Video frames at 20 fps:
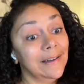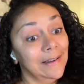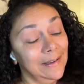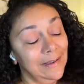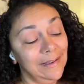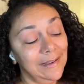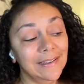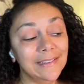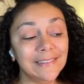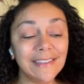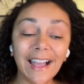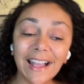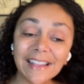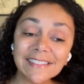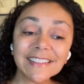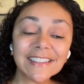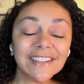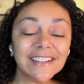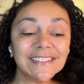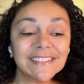
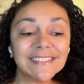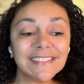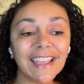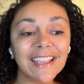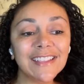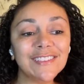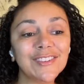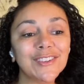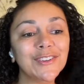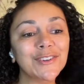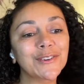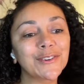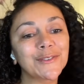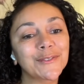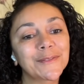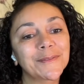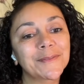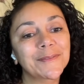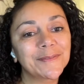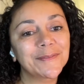Naza could stay
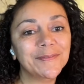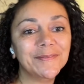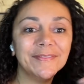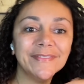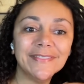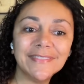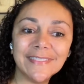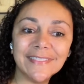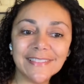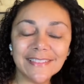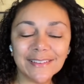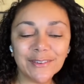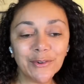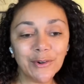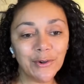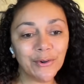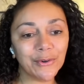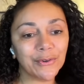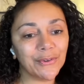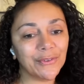too.
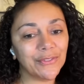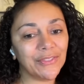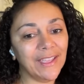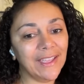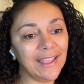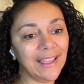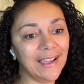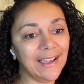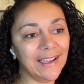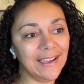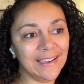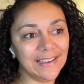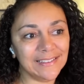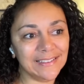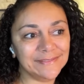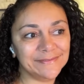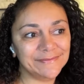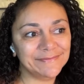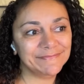Ooh, thank God.